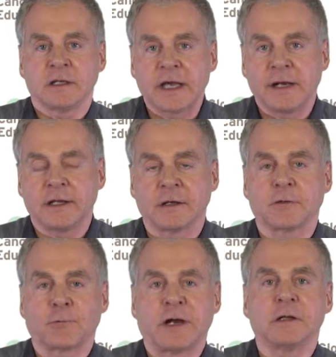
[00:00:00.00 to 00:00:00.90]

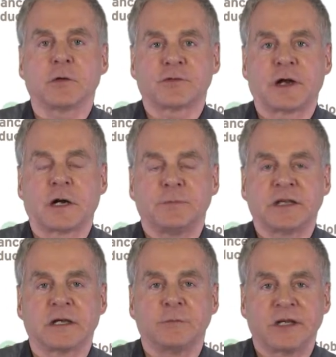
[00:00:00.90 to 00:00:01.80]
getting
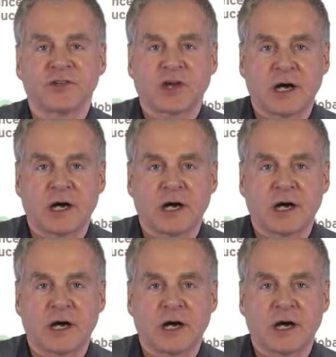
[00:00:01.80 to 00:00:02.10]
radiotherapy can be as